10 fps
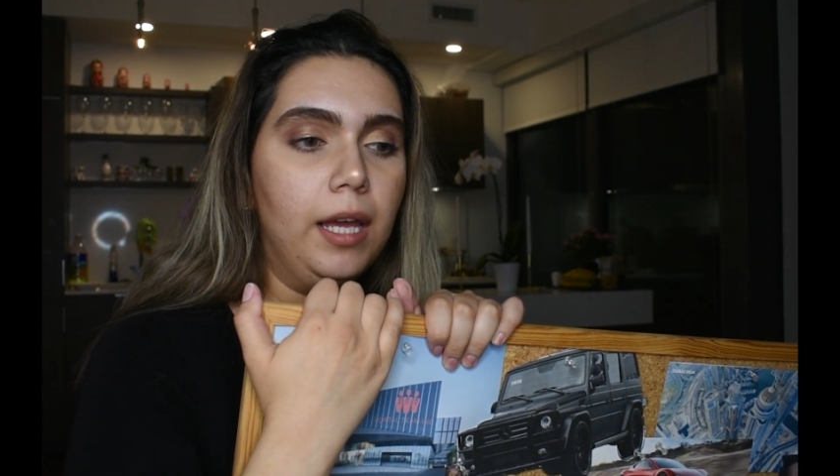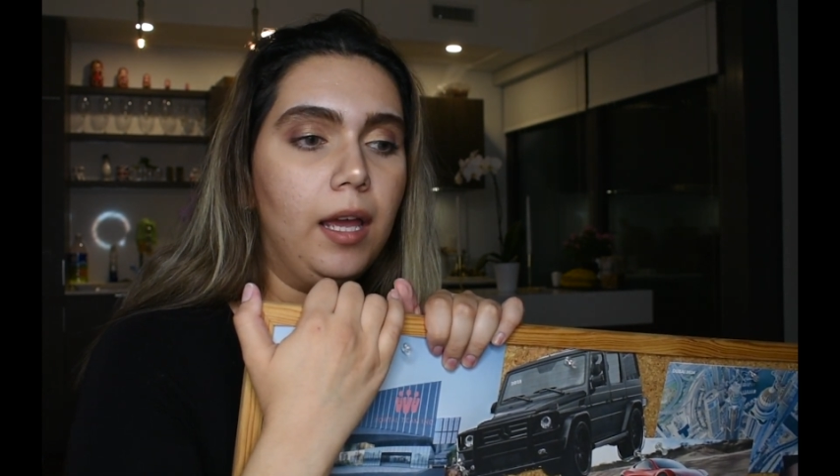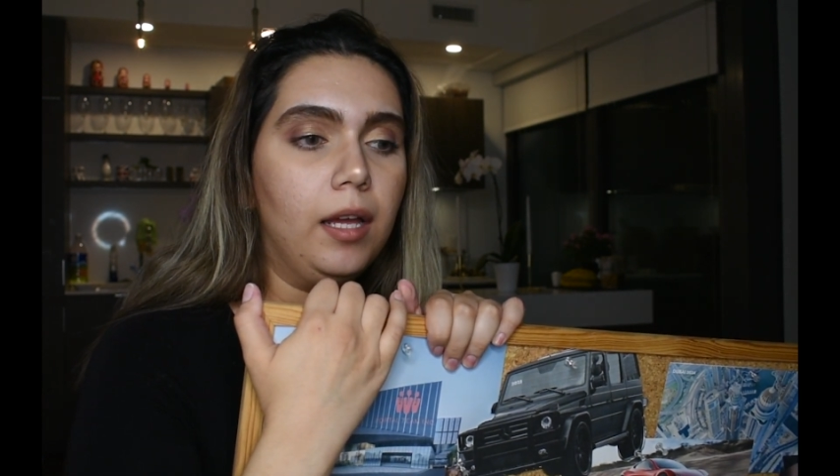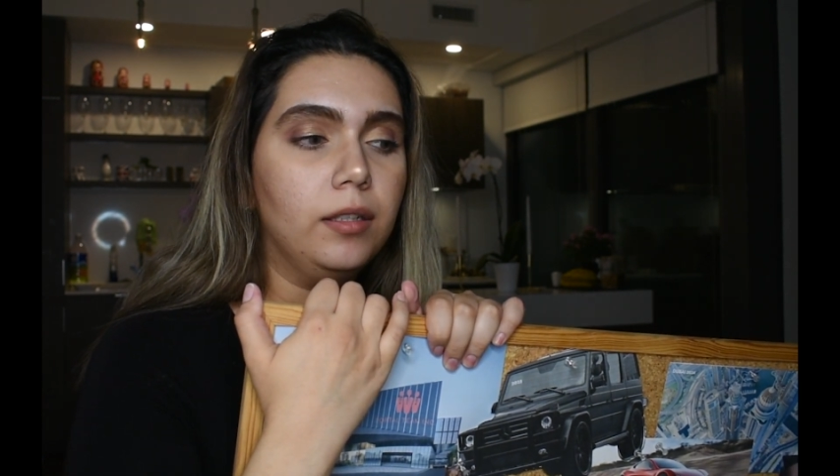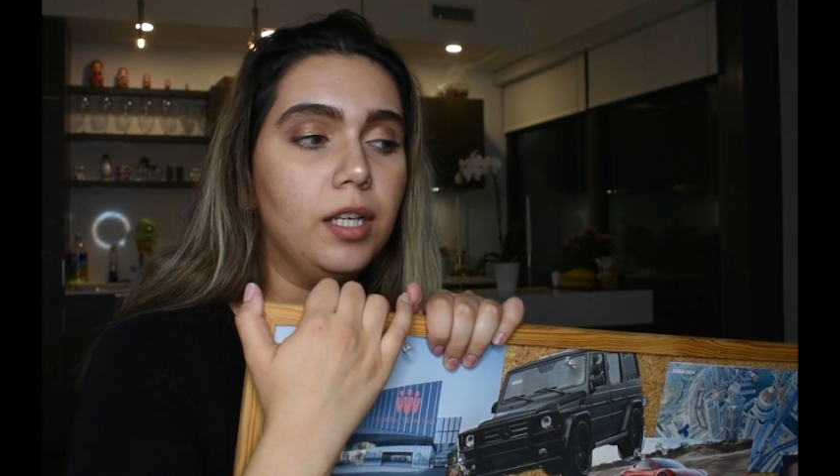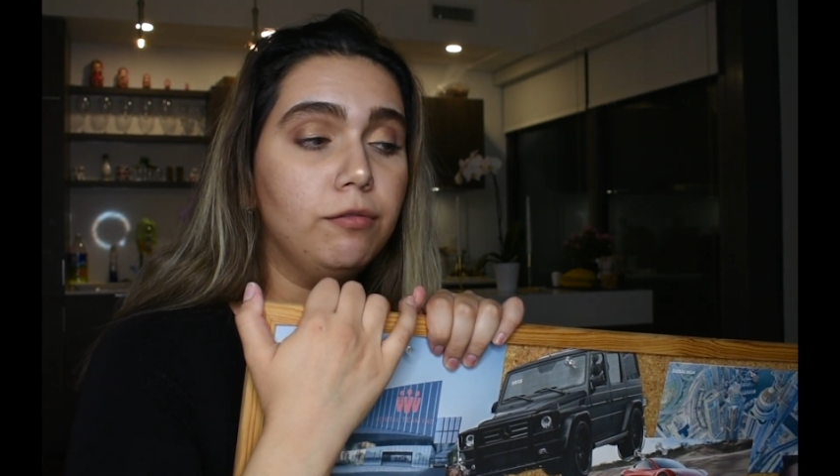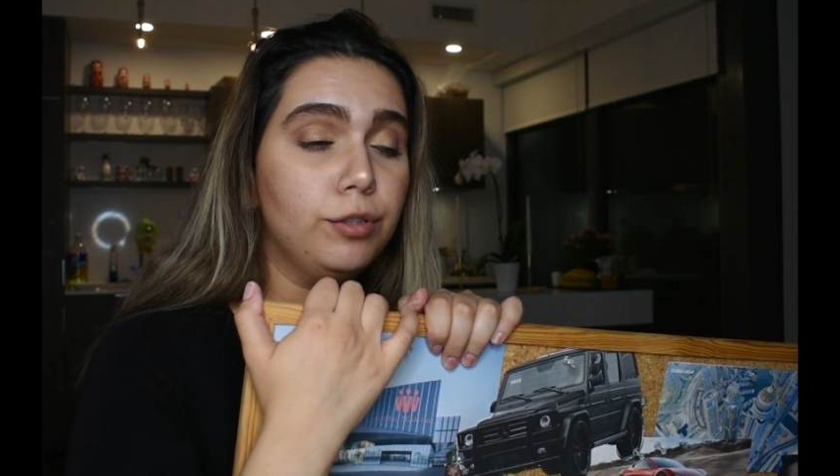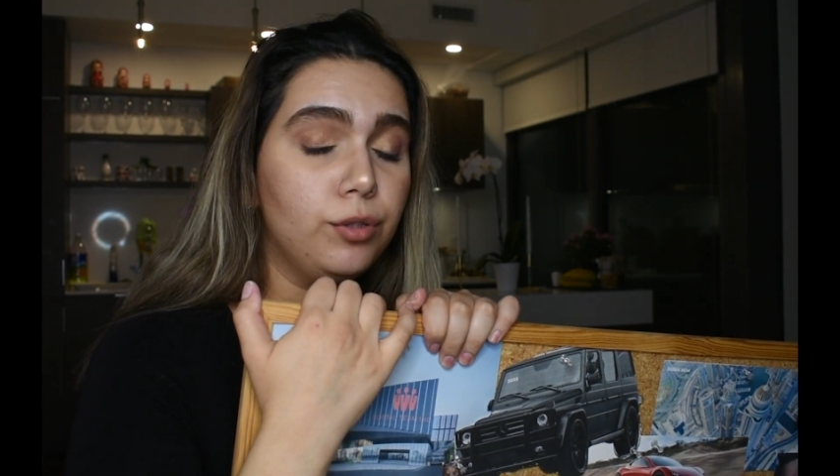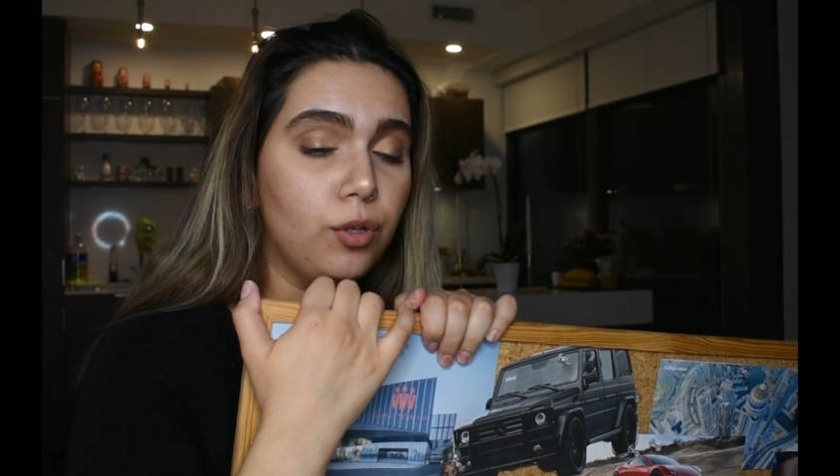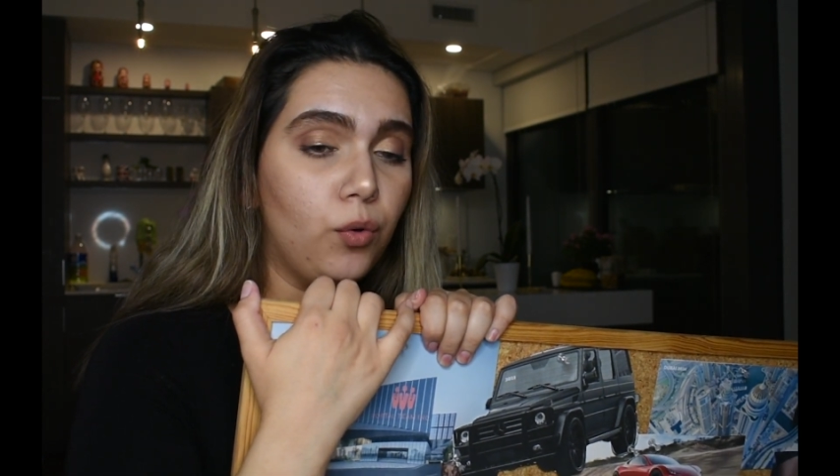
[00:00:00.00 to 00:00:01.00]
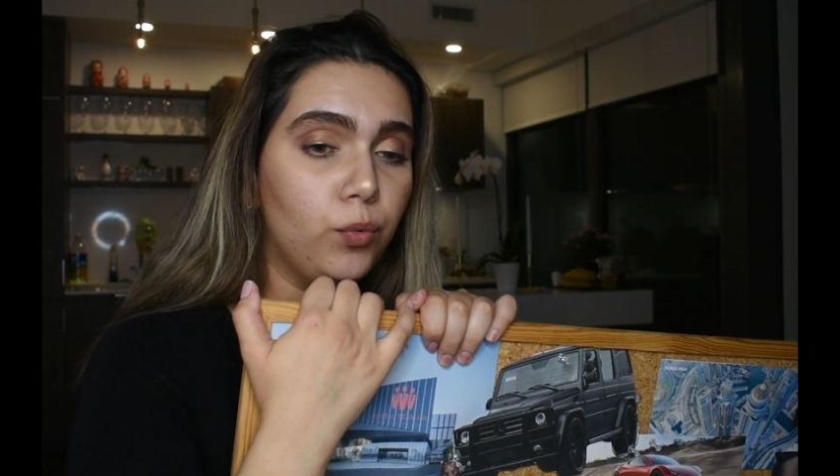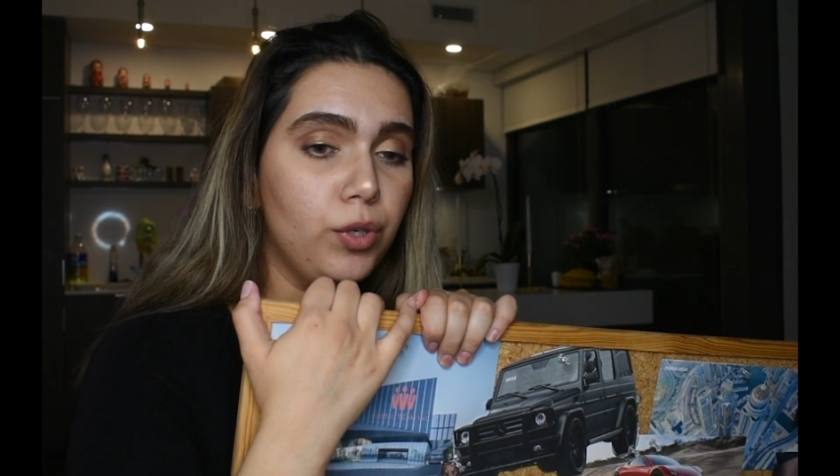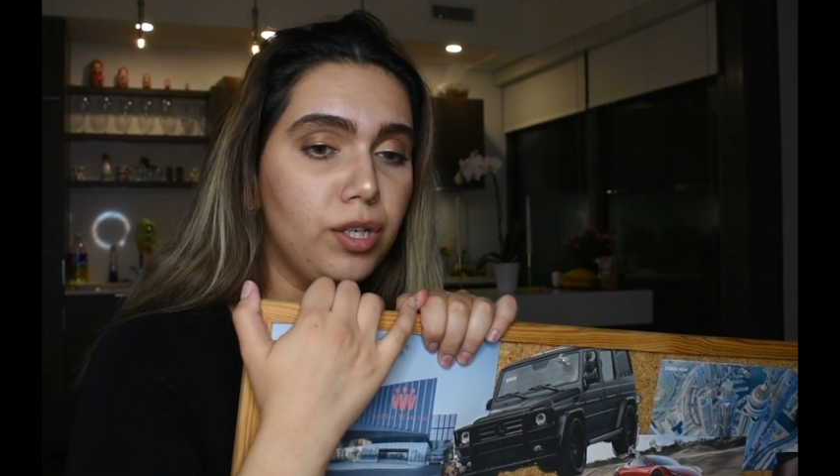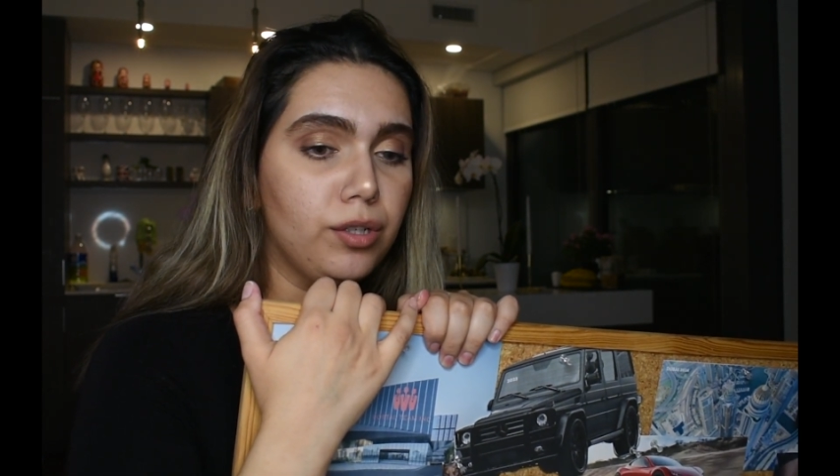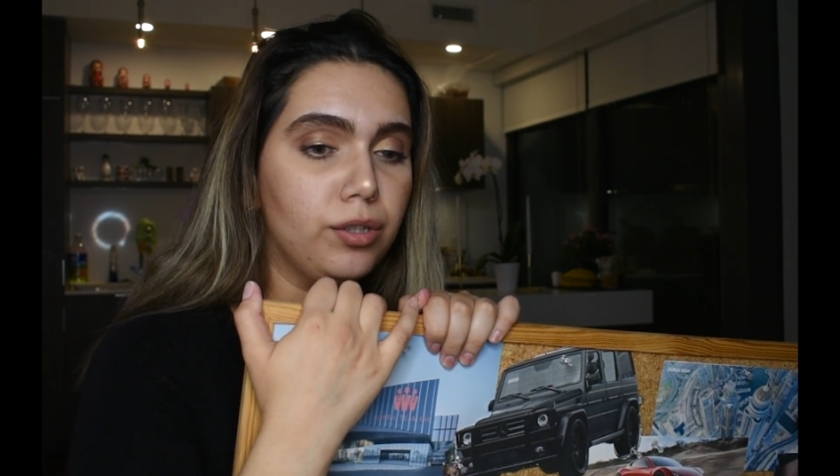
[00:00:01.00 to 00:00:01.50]
And it was so
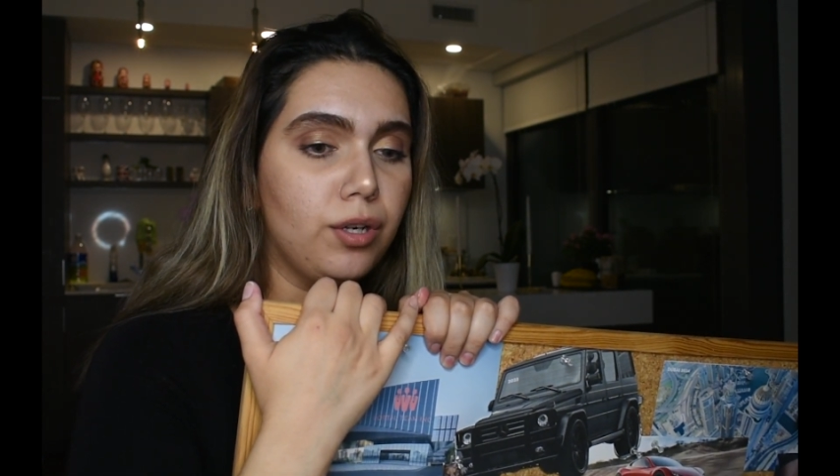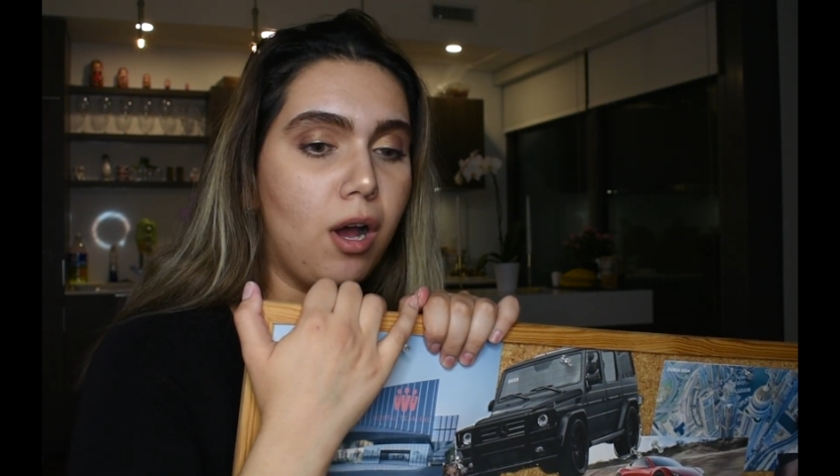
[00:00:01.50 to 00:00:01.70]
weird